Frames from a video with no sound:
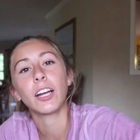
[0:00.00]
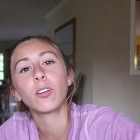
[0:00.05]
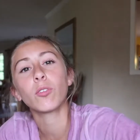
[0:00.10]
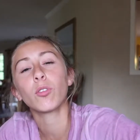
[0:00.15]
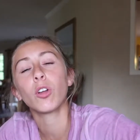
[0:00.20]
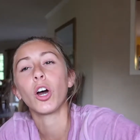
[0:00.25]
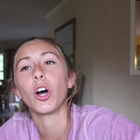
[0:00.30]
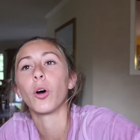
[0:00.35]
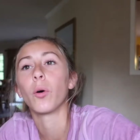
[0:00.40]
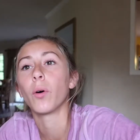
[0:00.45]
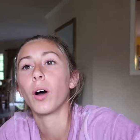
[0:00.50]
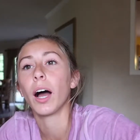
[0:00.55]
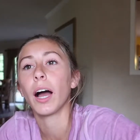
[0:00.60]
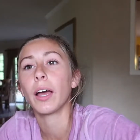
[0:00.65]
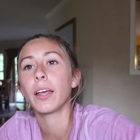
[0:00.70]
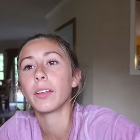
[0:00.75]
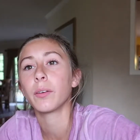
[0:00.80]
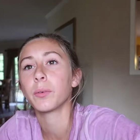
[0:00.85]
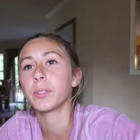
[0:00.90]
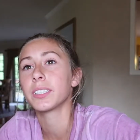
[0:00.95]
I don't know.
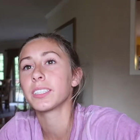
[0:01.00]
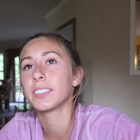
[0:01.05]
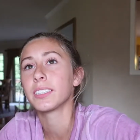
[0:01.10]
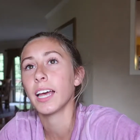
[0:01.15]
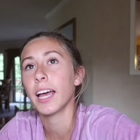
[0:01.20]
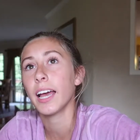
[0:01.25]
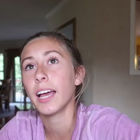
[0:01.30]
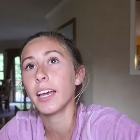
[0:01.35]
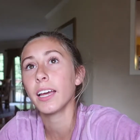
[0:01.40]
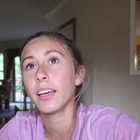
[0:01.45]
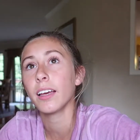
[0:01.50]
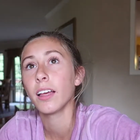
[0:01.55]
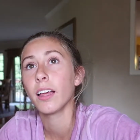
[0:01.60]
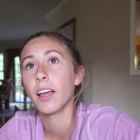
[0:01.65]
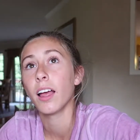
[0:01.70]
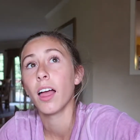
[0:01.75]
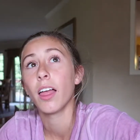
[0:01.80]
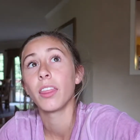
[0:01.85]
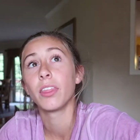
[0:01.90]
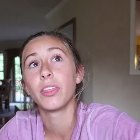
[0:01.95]
I would say
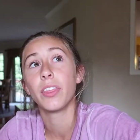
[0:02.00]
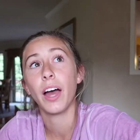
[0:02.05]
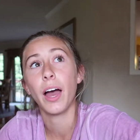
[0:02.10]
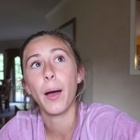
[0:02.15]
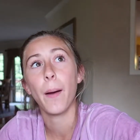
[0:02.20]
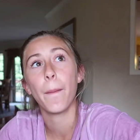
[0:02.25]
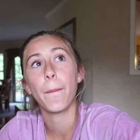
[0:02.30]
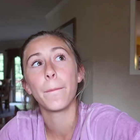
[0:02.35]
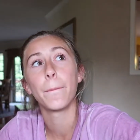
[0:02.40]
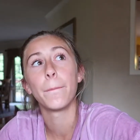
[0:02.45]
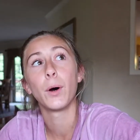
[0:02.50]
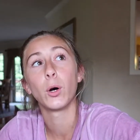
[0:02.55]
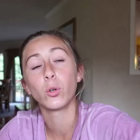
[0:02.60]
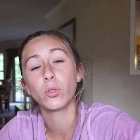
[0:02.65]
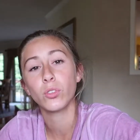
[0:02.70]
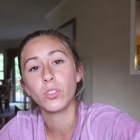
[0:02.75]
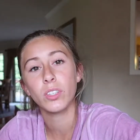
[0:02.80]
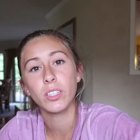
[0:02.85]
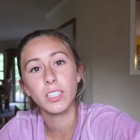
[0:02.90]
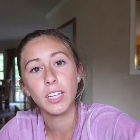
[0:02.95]
that
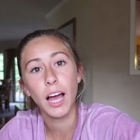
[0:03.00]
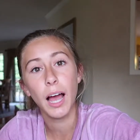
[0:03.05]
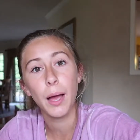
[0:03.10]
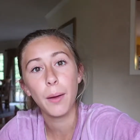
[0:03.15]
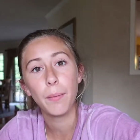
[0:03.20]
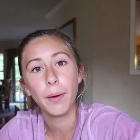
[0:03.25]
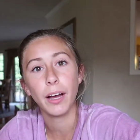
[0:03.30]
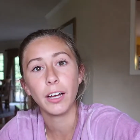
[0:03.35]
most of the time,